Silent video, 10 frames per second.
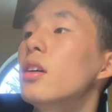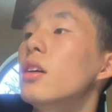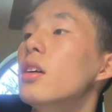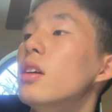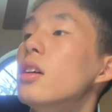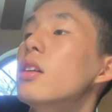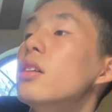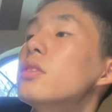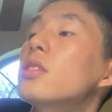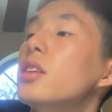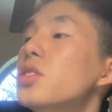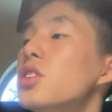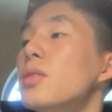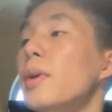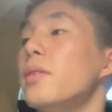And I'll just kind of
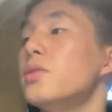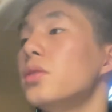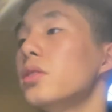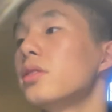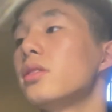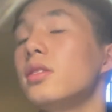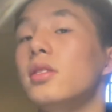share my results.